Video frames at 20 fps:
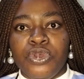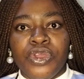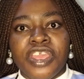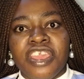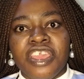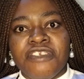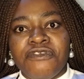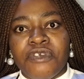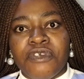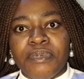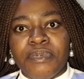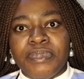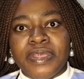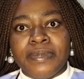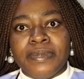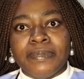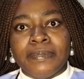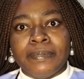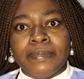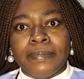be okay for
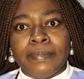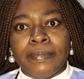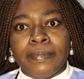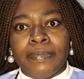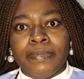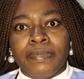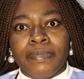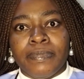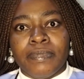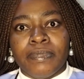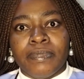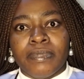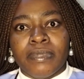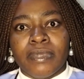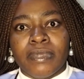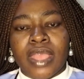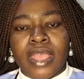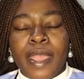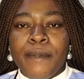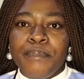me?
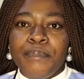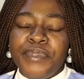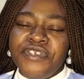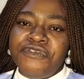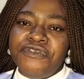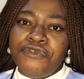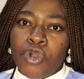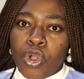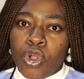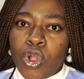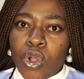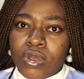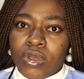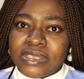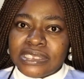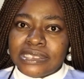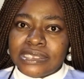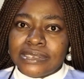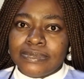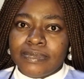Be
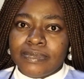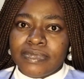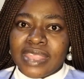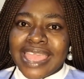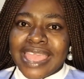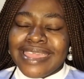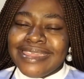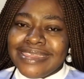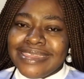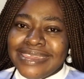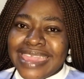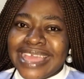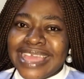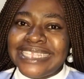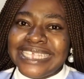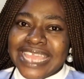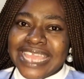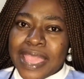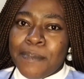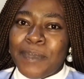focused.
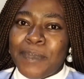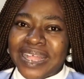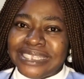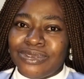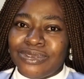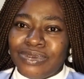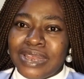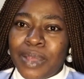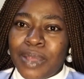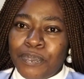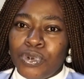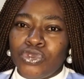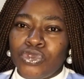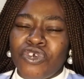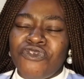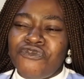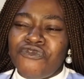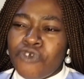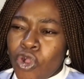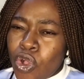Get a particular
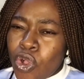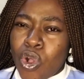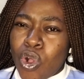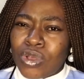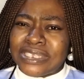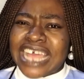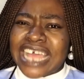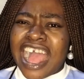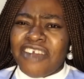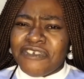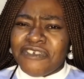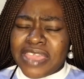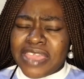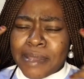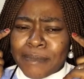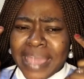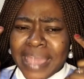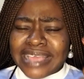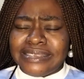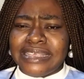product. Focus. Have a
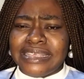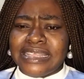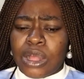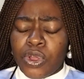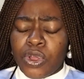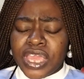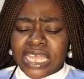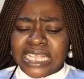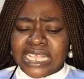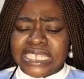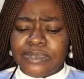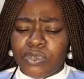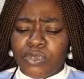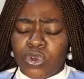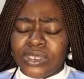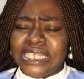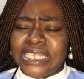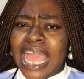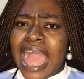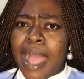mindset that, okay, this
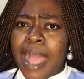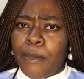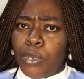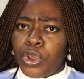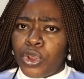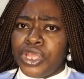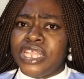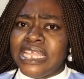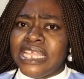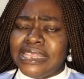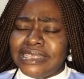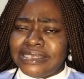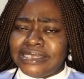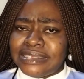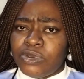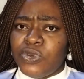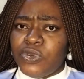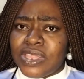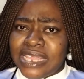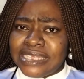month, I'm running
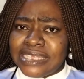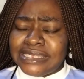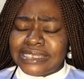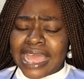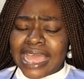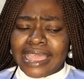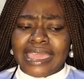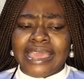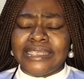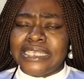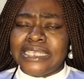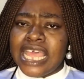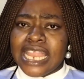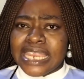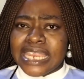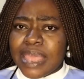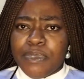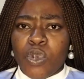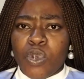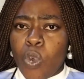with this target.
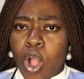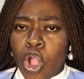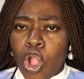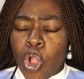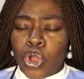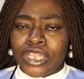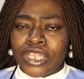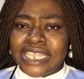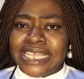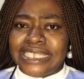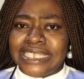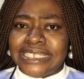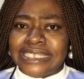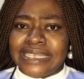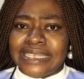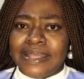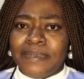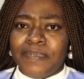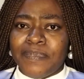Let me work on it.